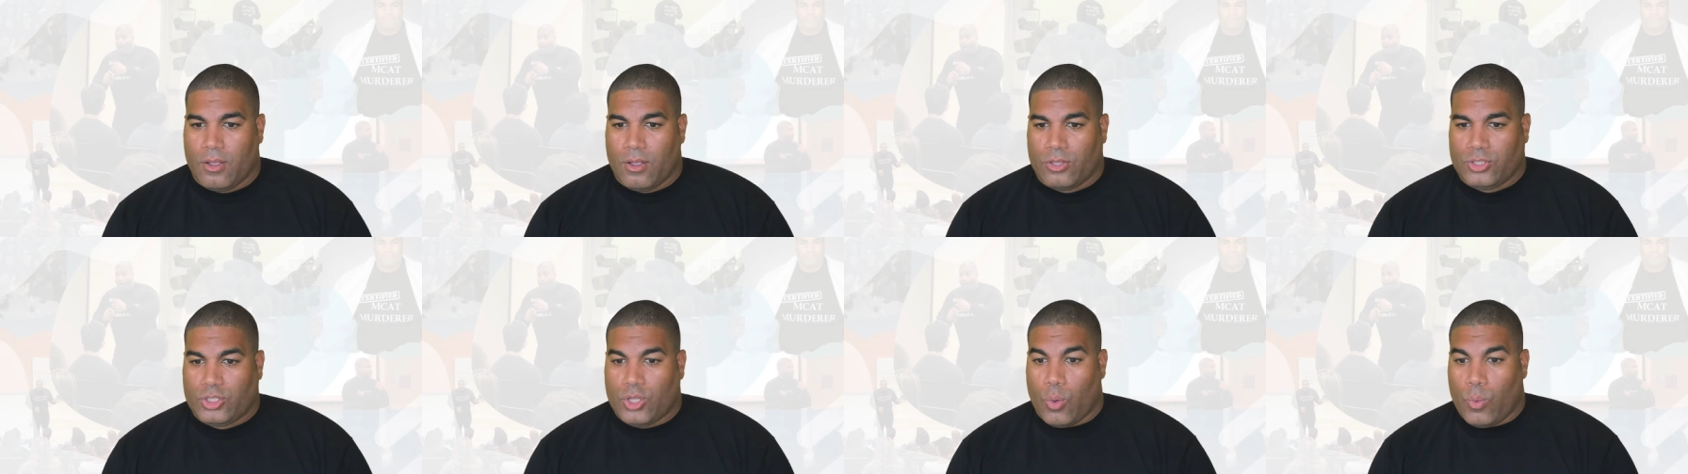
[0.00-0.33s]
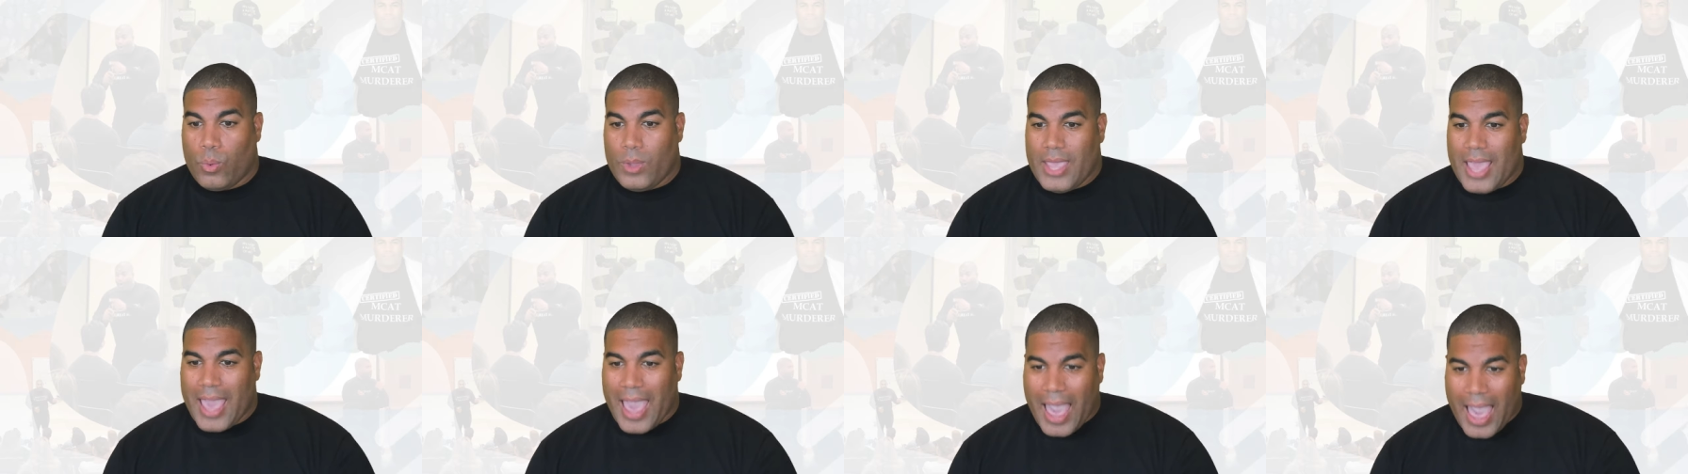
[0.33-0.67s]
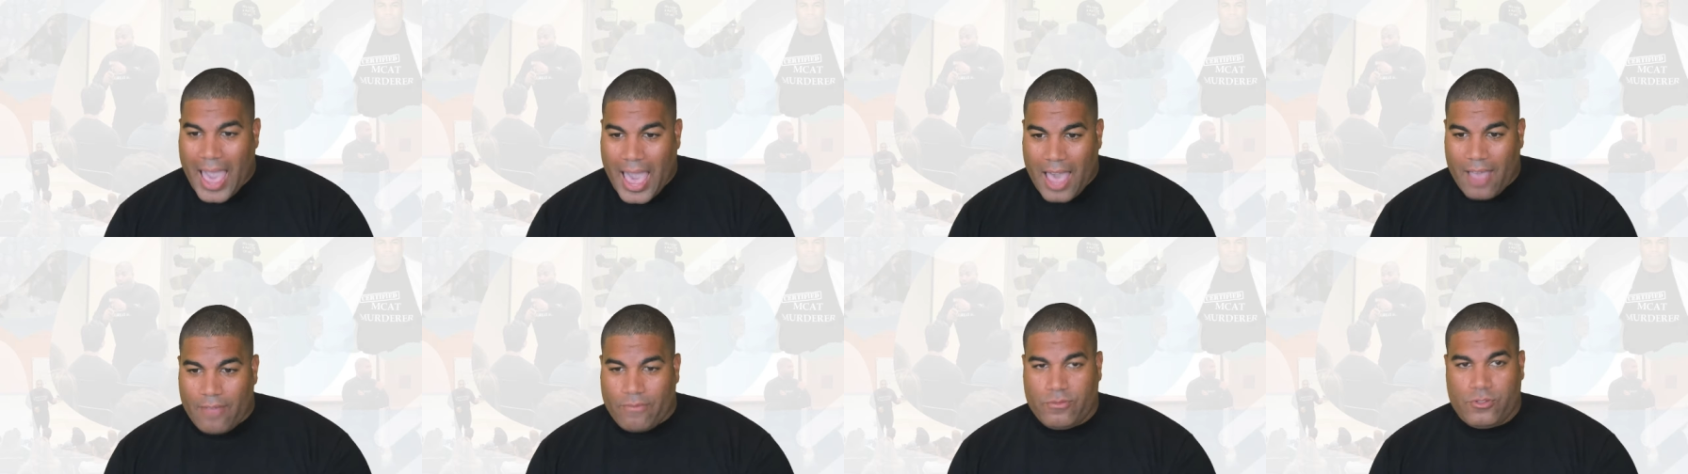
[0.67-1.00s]
So we
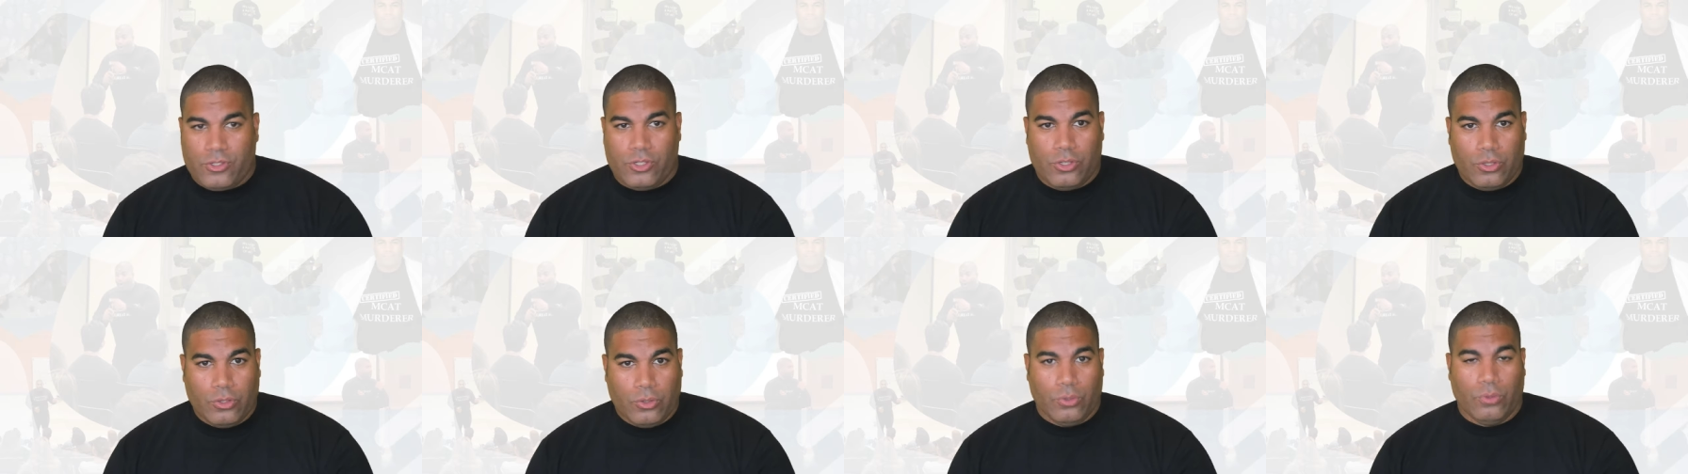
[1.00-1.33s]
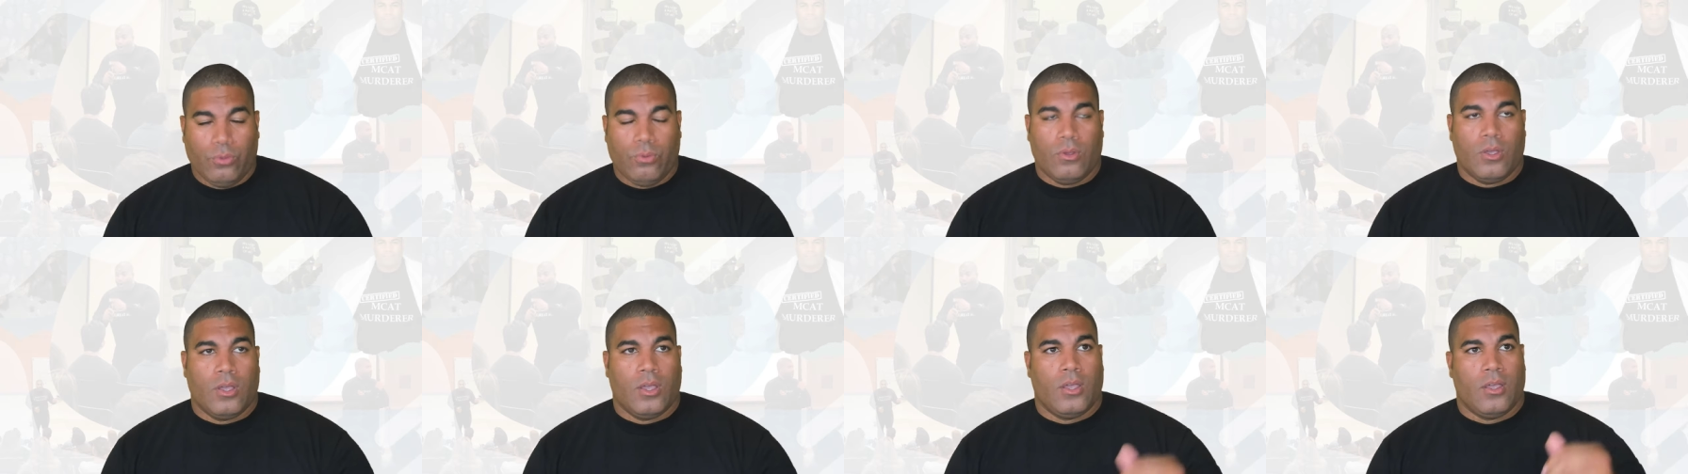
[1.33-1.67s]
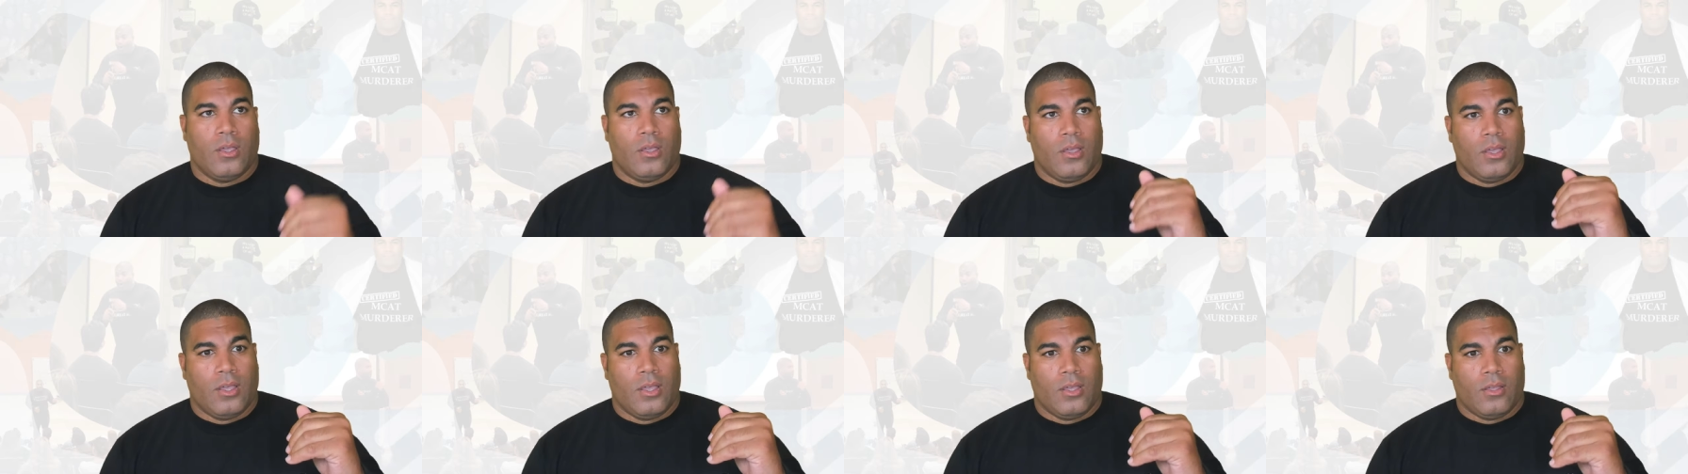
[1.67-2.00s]
have to,
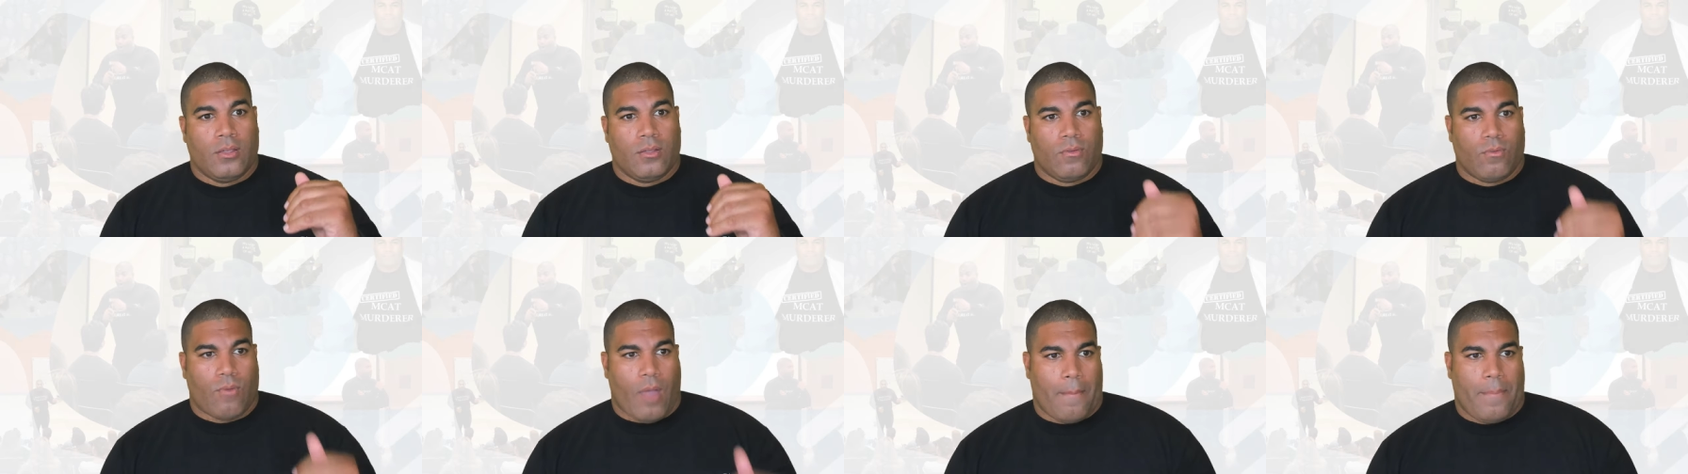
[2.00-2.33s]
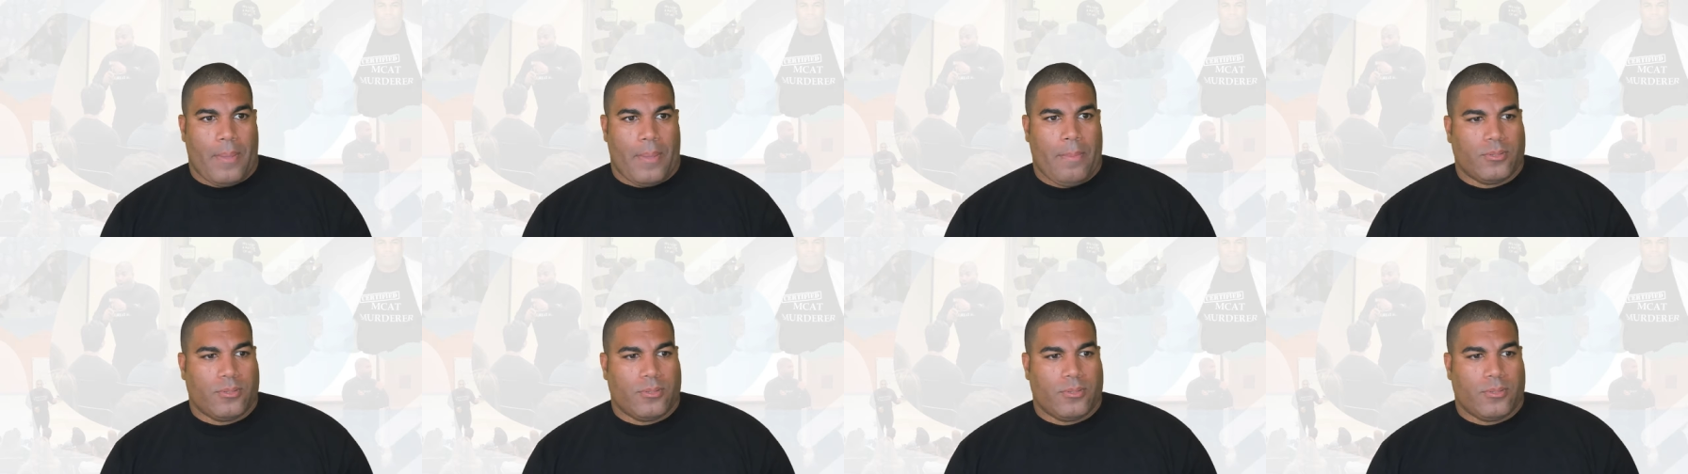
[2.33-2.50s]
right?